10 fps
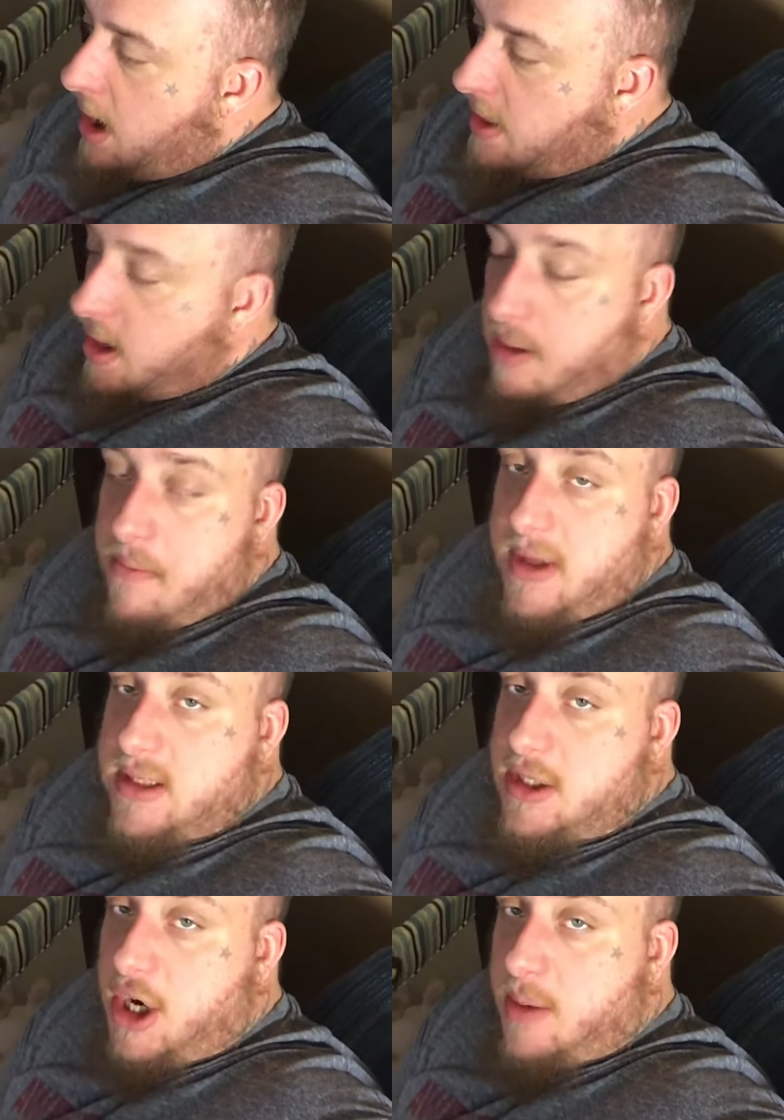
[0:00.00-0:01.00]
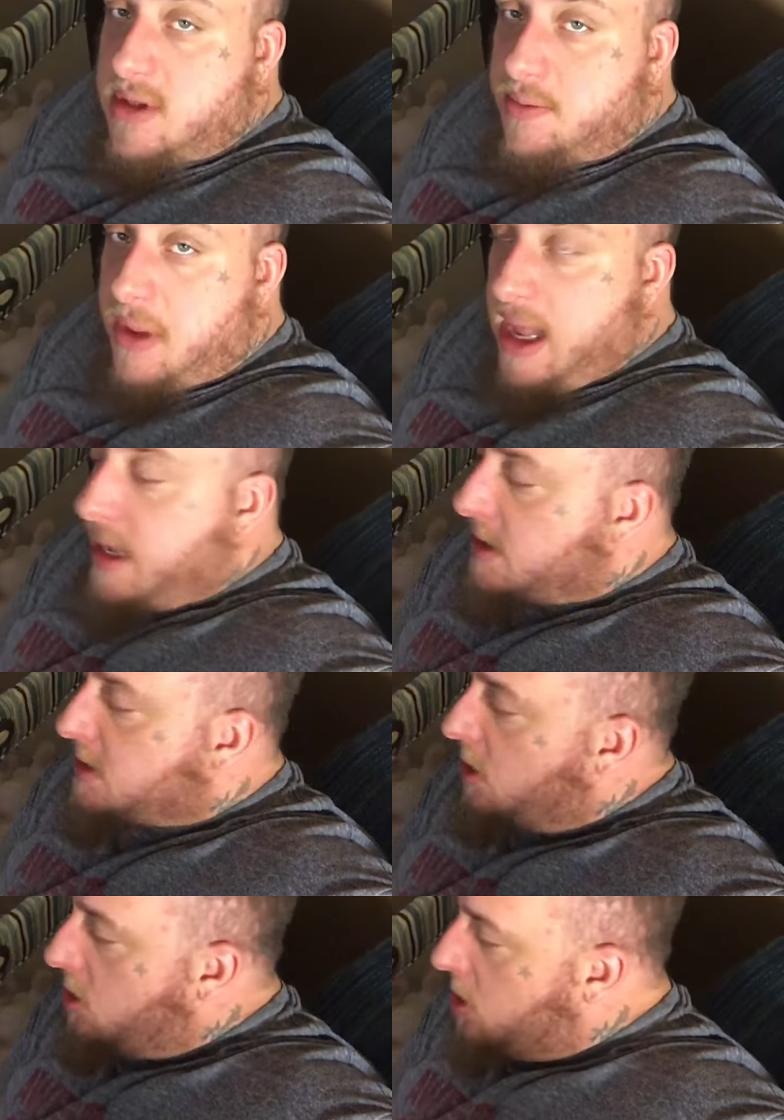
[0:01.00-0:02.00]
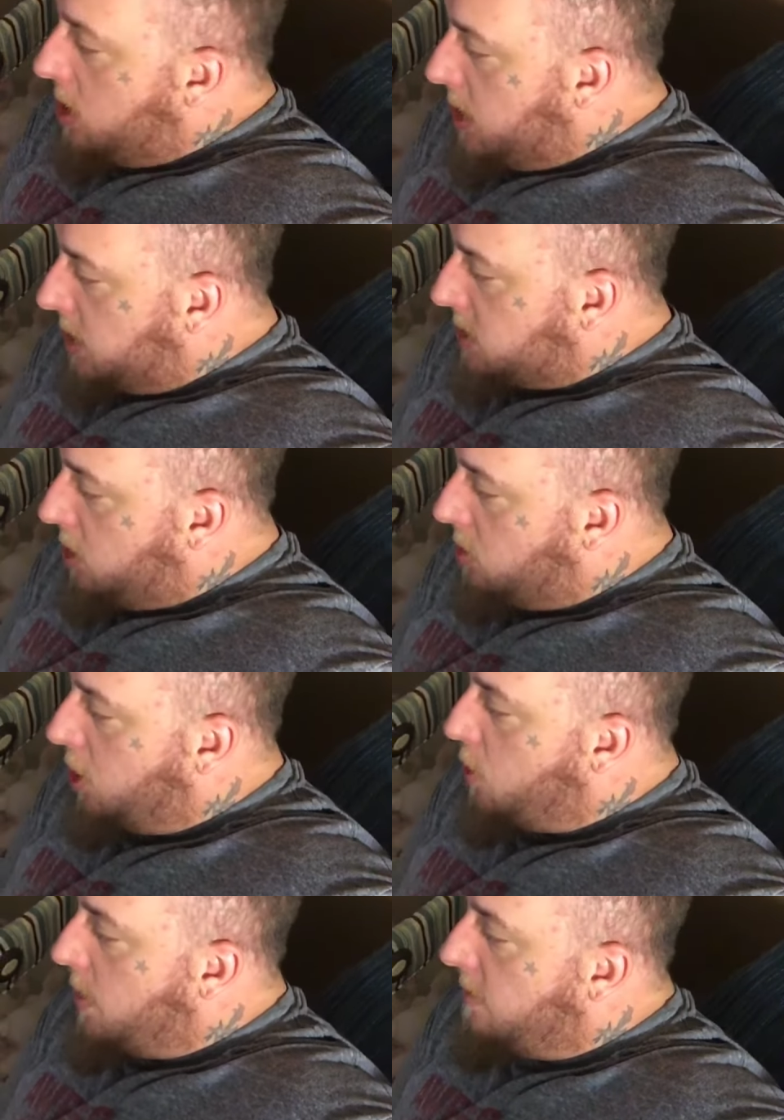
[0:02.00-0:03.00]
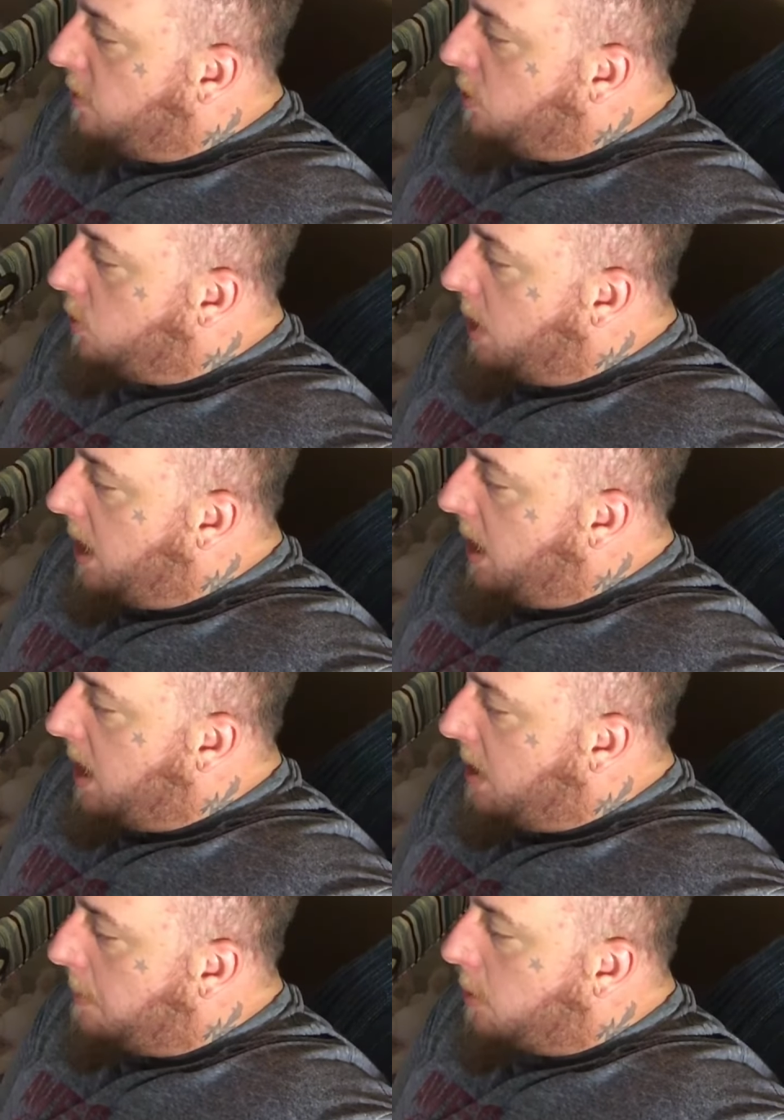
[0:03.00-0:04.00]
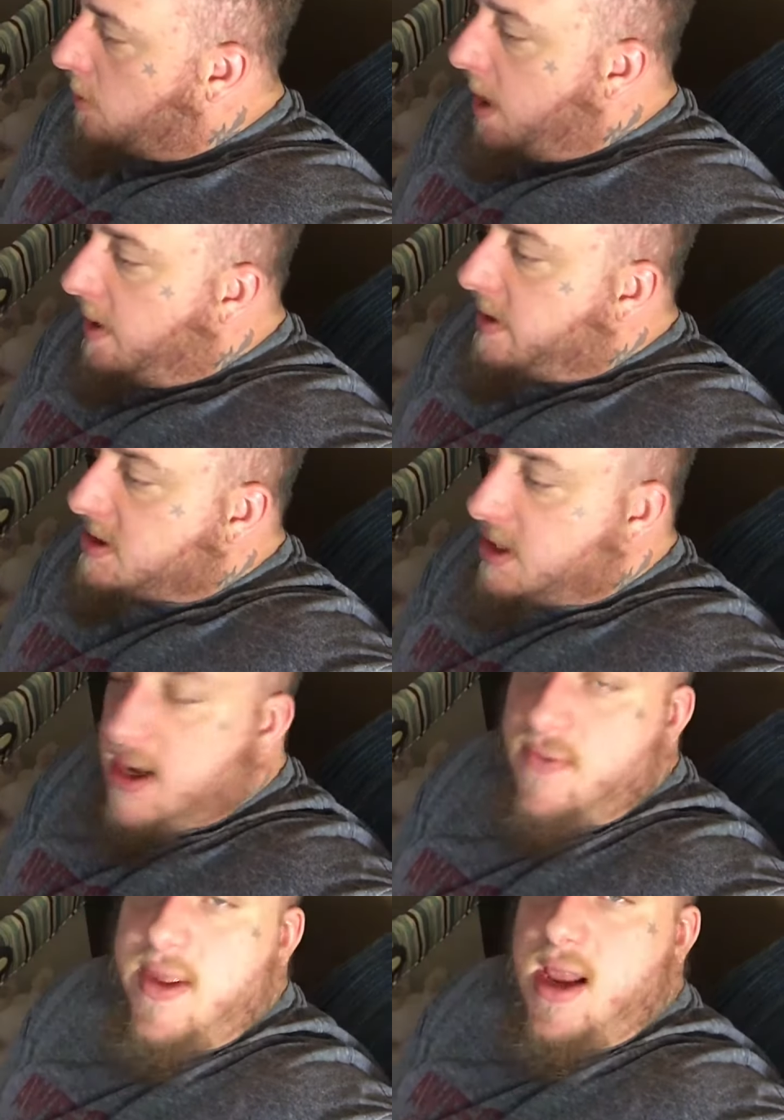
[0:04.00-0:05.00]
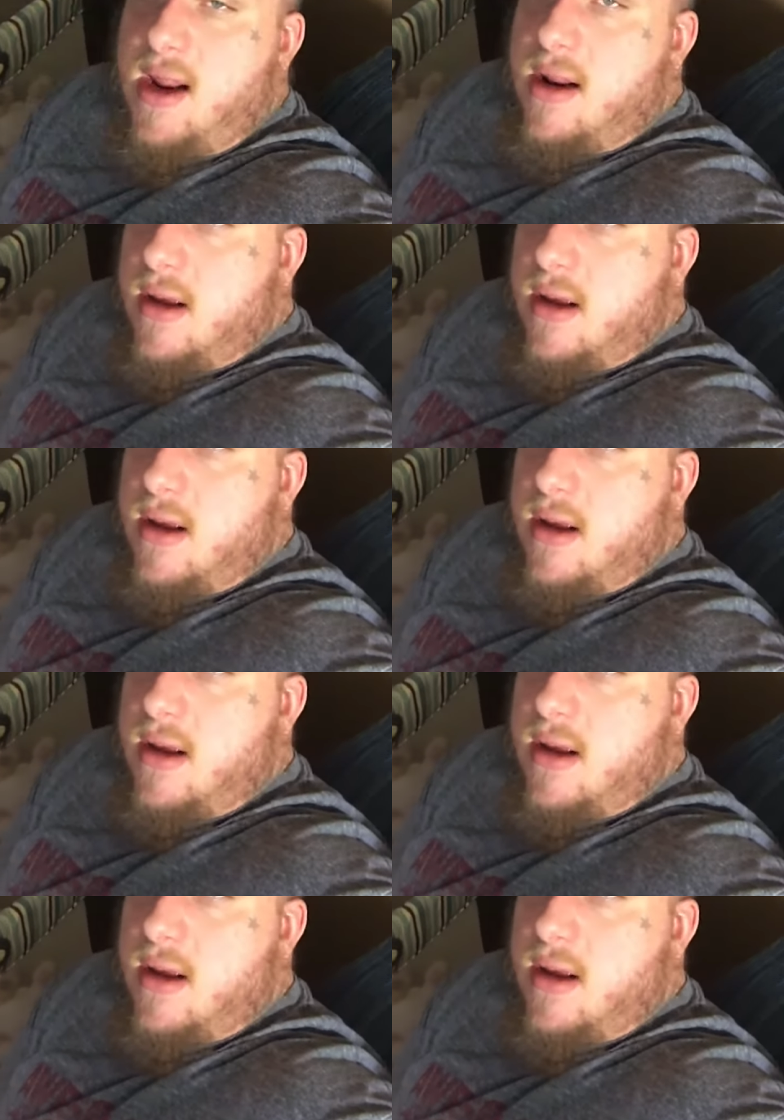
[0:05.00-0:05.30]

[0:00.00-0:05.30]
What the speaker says: And then Mrs. Chubbs plans on us all going to a parade this evening,